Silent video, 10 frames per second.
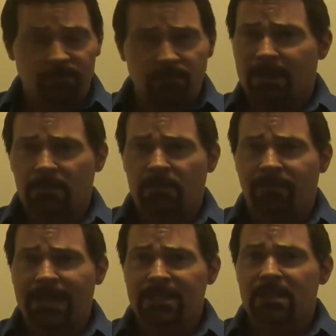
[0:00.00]
medical
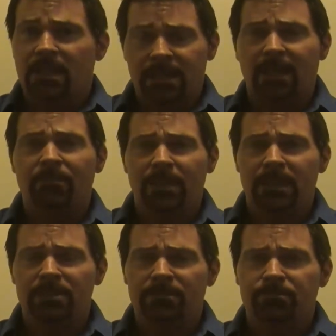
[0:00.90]
device
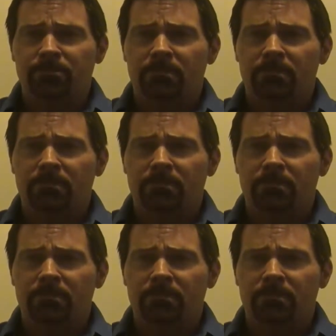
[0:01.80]
companies